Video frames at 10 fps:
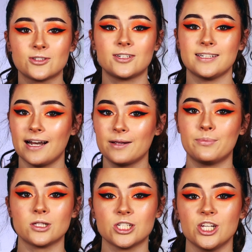are getting
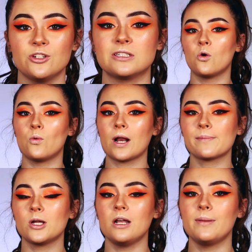put to use. So what
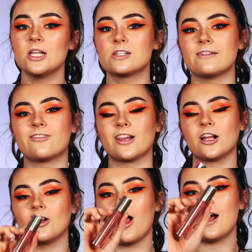I'm going to be using for the
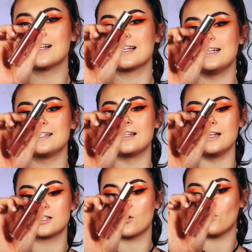gloss is
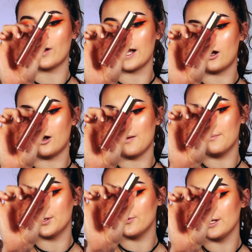this Rare
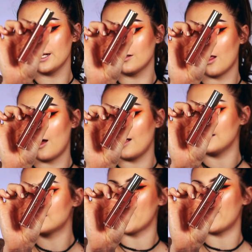Beauty
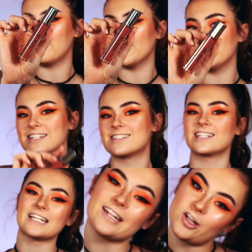gloss. Rare Beauty is
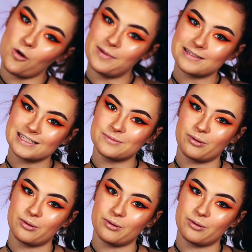Selena Gomez's